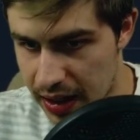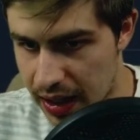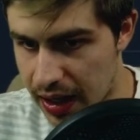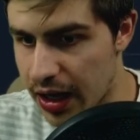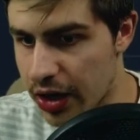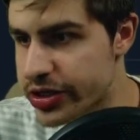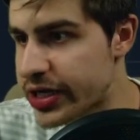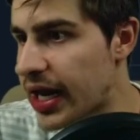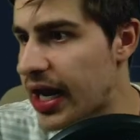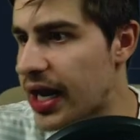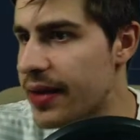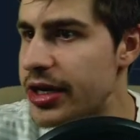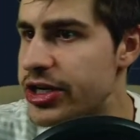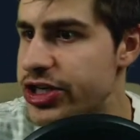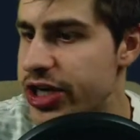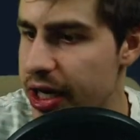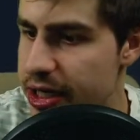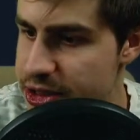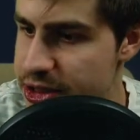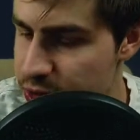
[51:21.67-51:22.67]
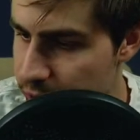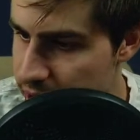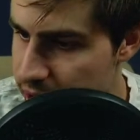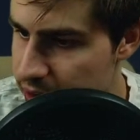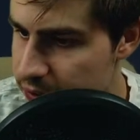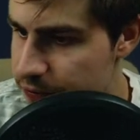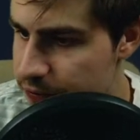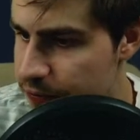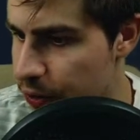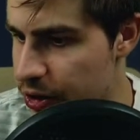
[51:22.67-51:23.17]
Okay, let me check
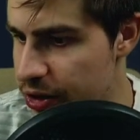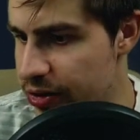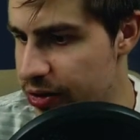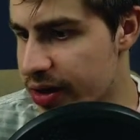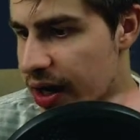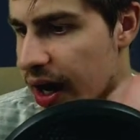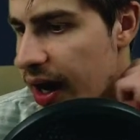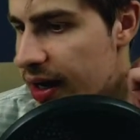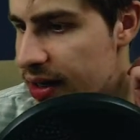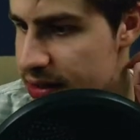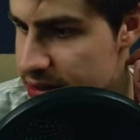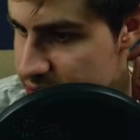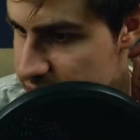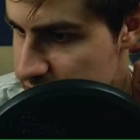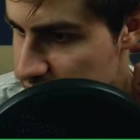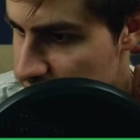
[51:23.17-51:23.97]
Twitter for you guys,